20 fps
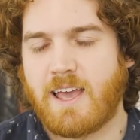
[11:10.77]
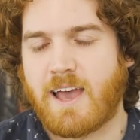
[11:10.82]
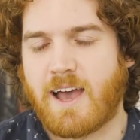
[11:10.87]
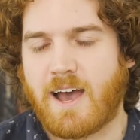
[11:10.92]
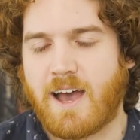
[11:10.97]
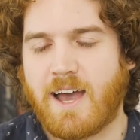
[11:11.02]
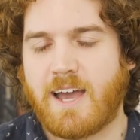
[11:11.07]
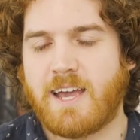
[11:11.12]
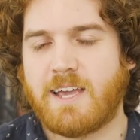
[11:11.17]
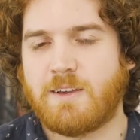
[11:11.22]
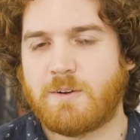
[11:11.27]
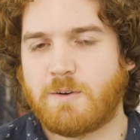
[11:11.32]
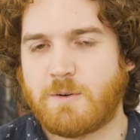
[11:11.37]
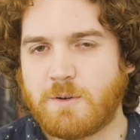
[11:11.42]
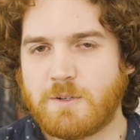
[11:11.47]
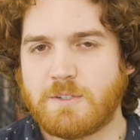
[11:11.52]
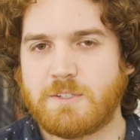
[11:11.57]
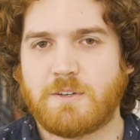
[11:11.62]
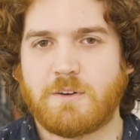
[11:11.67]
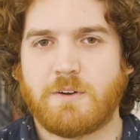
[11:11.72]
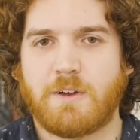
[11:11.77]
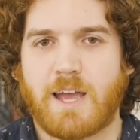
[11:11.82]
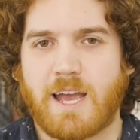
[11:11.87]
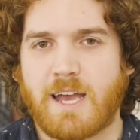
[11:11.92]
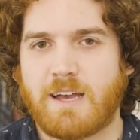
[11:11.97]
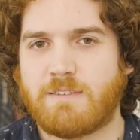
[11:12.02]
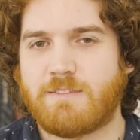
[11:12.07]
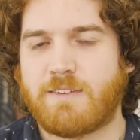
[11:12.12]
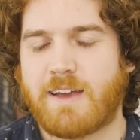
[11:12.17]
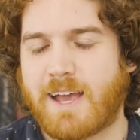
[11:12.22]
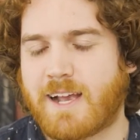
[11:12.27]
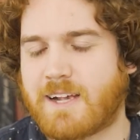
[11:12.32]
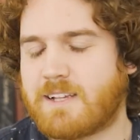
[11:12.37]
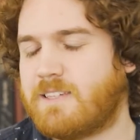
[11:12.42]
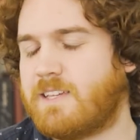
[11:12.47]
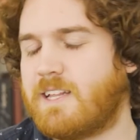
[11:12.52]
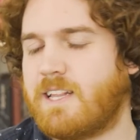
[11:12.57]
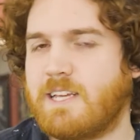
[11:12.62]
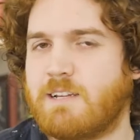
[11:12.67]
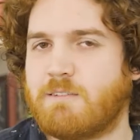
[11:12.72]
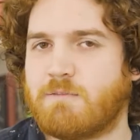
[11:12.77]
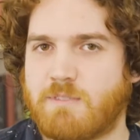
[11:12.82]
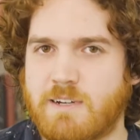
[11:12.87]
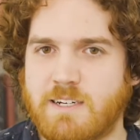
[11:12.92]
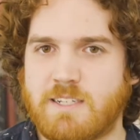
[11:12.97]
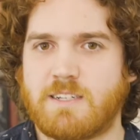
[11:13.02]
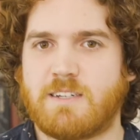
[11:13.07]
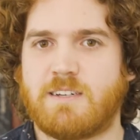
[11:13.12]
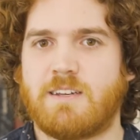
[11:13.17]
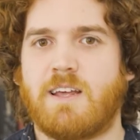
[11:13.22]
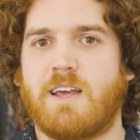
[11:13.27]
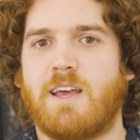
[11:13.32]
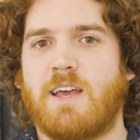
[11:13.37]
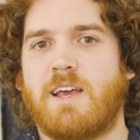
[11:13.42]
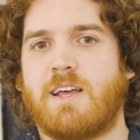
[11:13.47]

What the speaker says: I also have accidentally written